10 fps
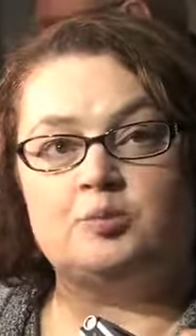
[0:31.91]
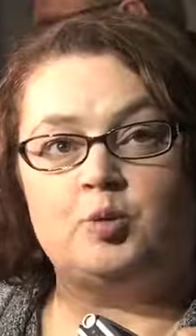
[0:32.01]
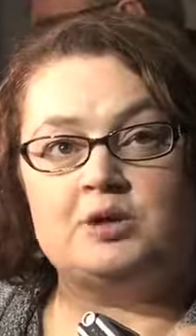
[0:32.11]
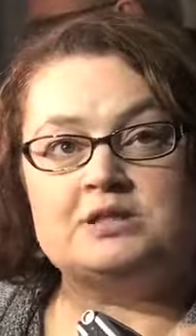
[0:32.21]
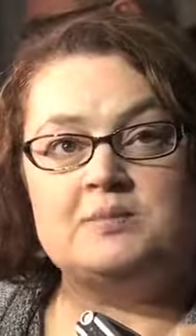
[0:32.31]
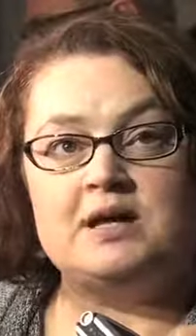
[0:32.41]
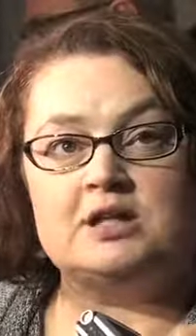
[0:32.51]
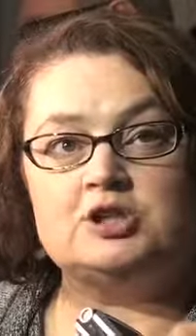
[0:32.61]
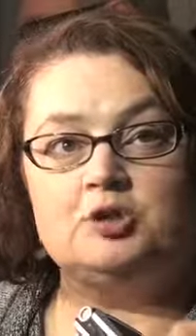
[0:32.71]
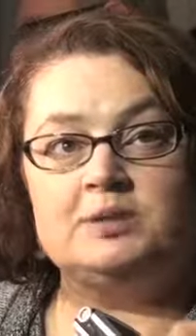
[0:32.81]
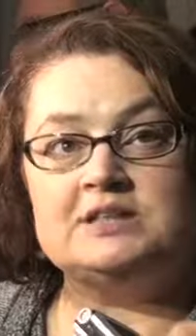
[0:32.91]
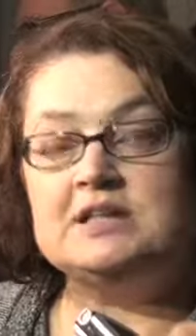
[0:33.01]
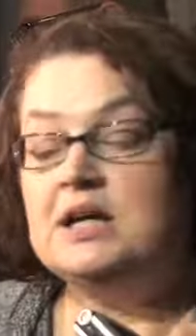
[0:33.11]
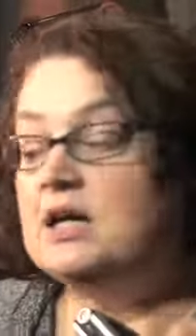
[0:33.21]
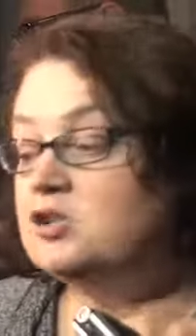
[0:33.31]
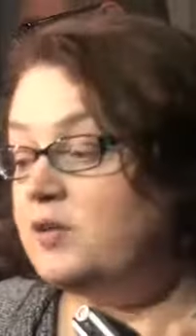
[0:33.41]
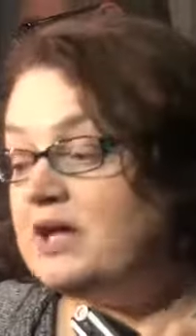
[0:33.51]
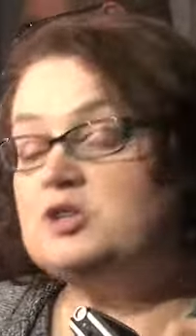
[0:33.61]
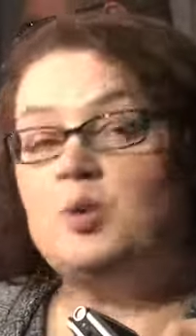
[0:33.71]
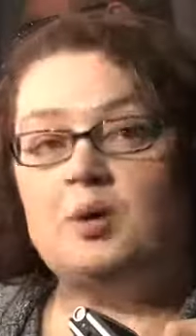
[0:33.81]
are important to Manitobans. So
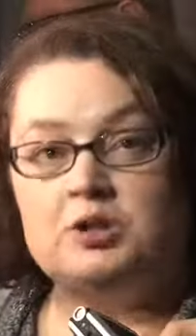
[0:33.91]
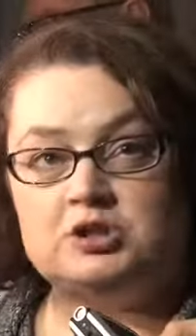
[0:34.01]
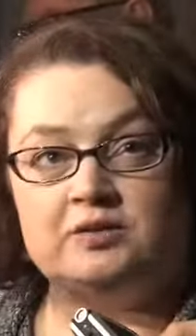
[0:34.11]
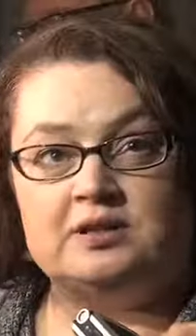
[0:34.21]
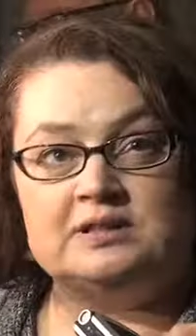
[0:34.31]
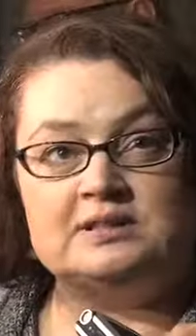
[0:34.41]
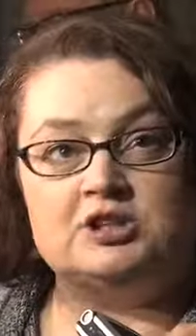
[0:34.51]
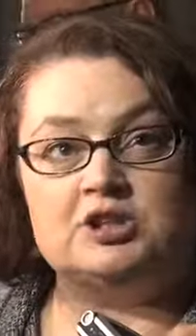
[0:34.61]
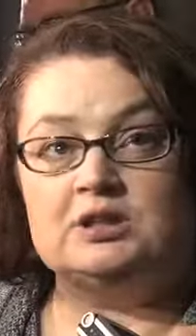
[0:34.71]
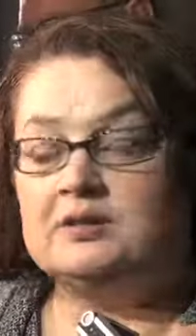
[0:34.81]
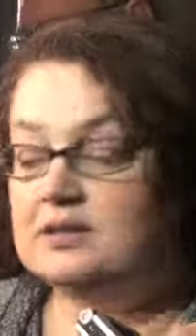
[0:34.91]
that's why why we took the decision.